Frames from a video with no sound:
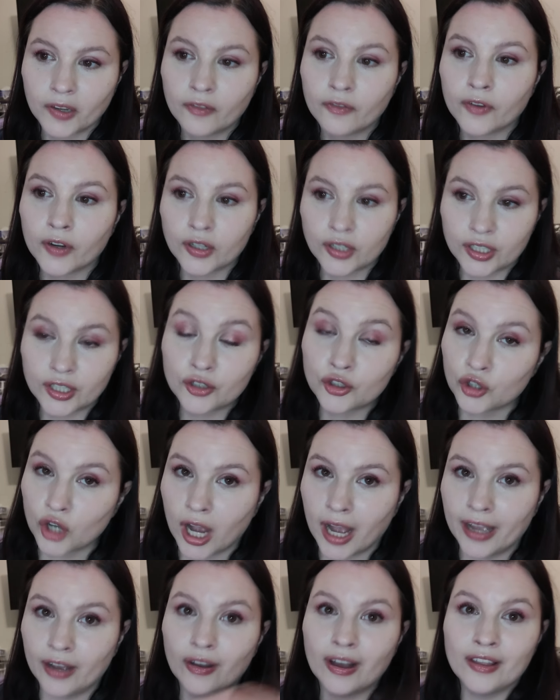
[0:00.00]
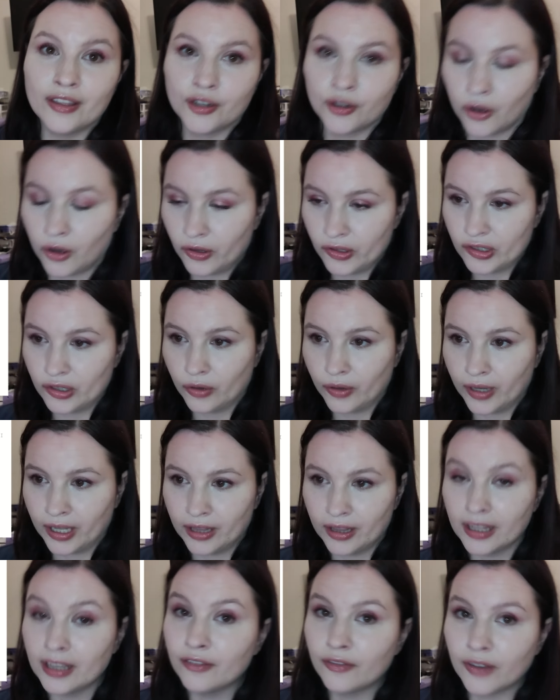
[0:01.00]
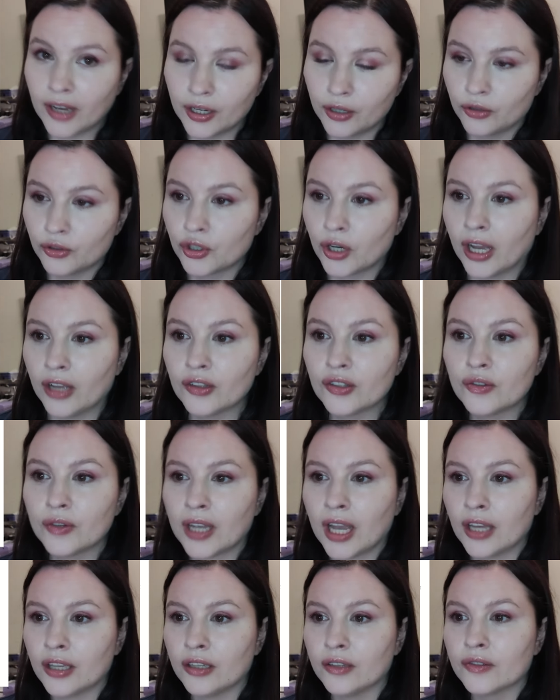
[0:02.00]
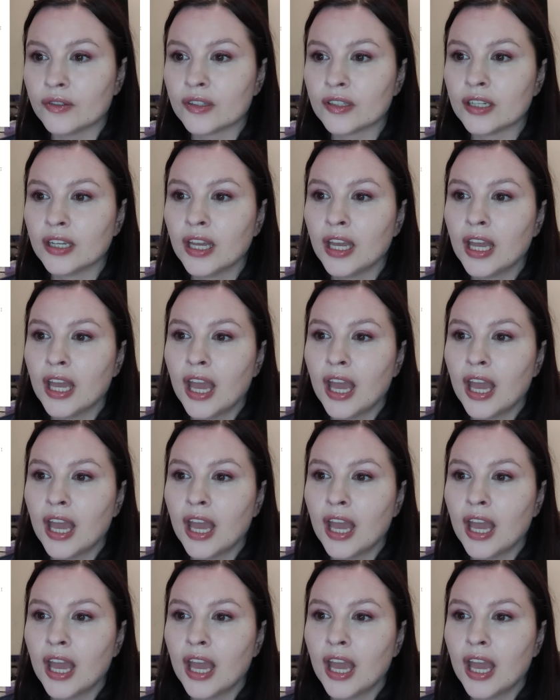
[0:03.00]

first trial and then also in the final trial. So it got used.